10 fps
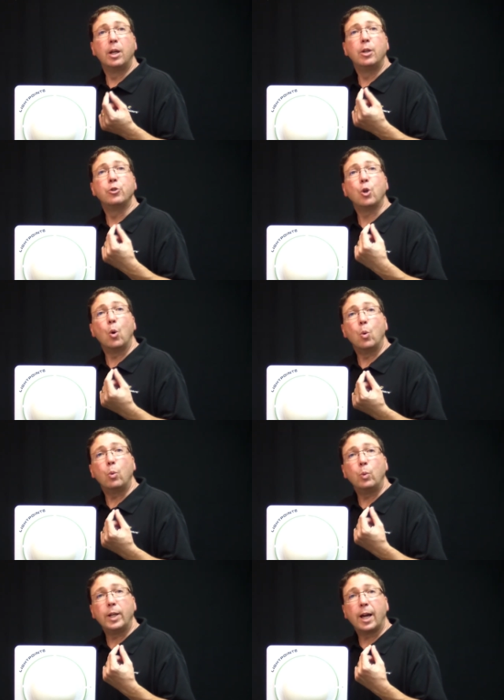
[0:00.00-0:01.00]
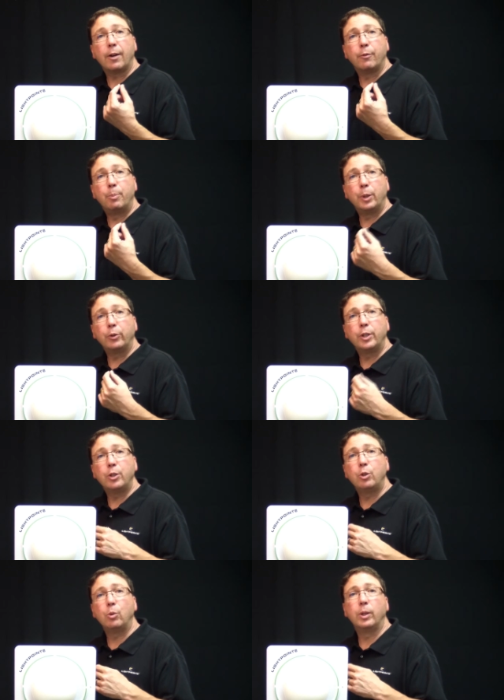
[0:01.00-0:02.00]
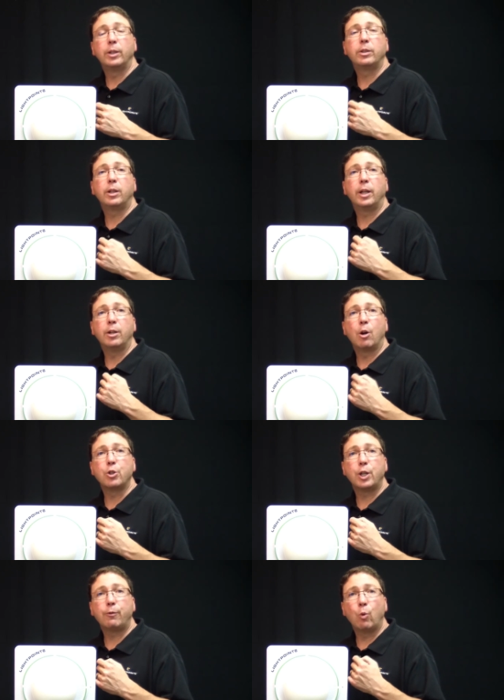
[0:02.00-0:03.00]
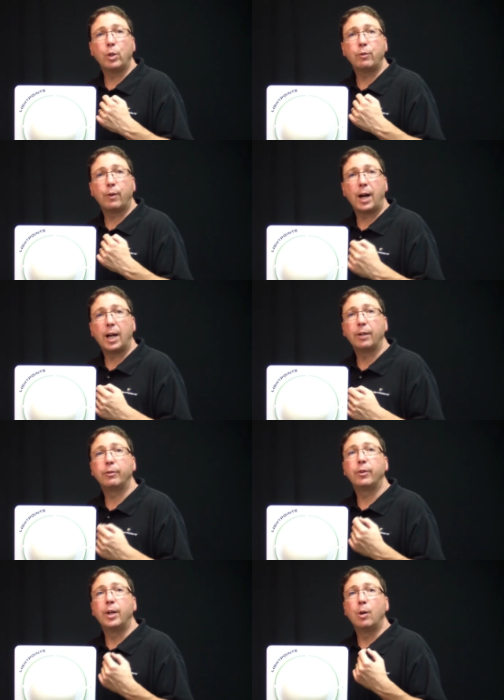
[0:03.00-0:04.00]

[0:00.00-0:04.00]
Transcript: So we have built into it an R J forty-five